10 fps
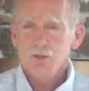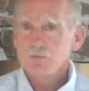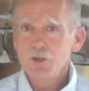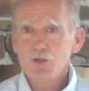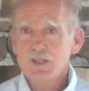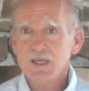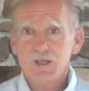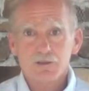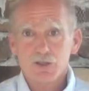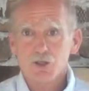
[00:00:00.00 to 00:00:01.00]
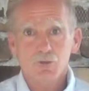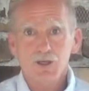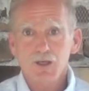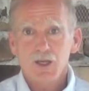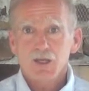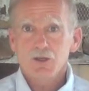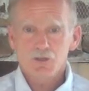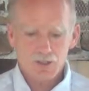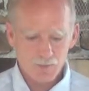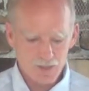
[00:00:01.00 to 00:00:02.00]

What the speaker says: Music, sermon, some